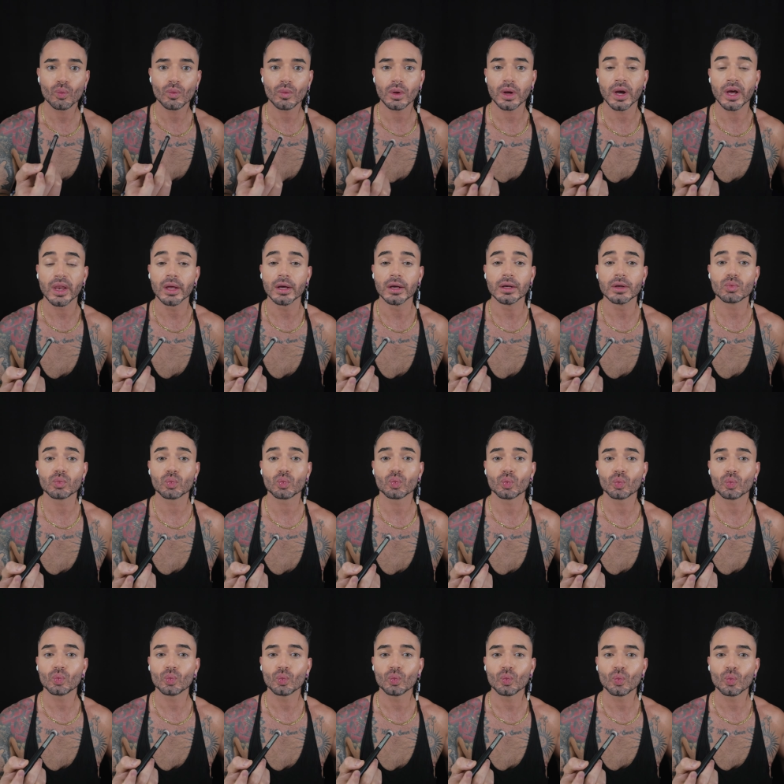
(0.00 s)
of
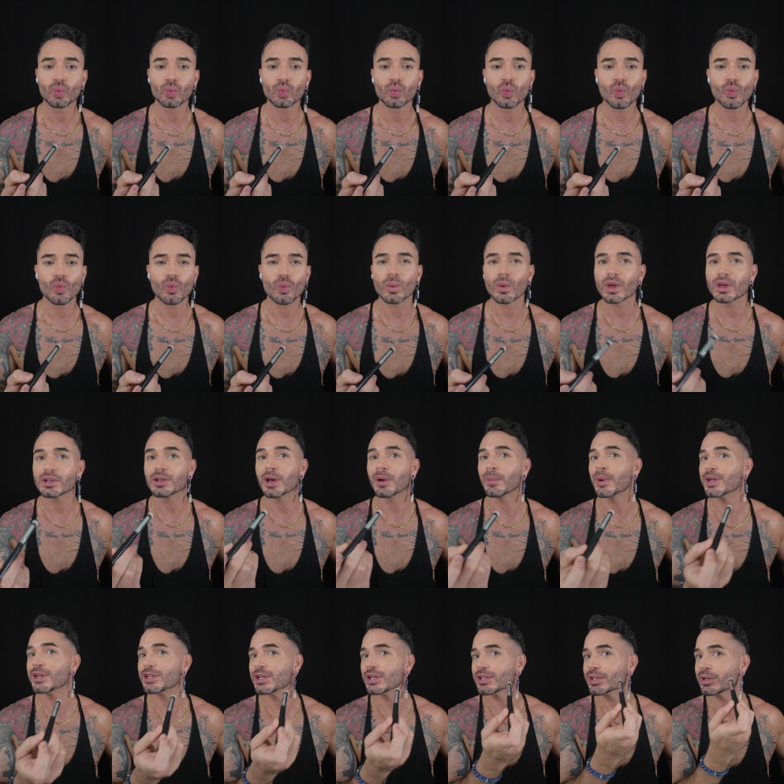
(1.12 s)
suck my
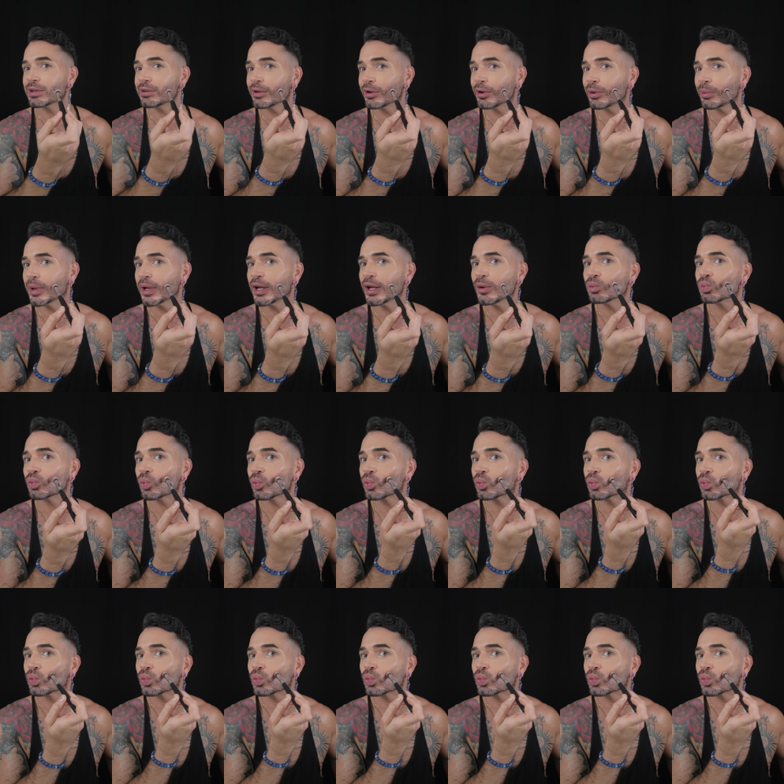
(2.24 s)
cheeks in a little bit